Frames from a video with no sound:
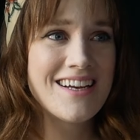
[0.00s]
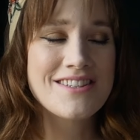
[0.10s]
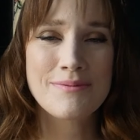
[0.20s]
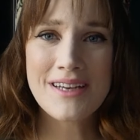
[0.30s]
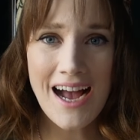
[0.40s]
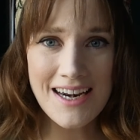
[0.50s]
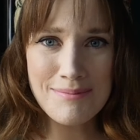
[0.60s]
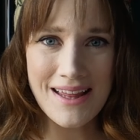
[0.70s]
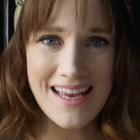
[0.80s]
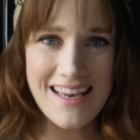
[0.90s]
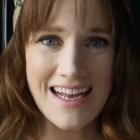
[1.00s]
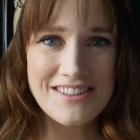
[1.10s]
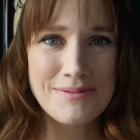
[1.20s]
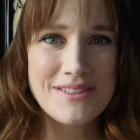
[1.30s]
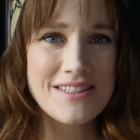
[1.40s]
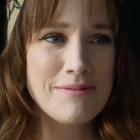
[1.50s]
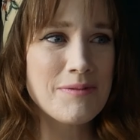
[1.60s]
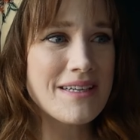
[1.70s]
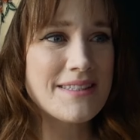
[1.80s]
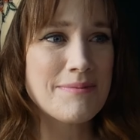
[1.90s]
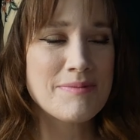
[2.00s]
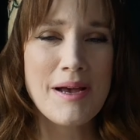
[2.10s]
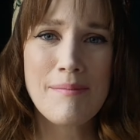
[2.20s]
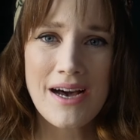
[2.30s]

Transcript: So I'm kind of playing catch up on some of my Sipsby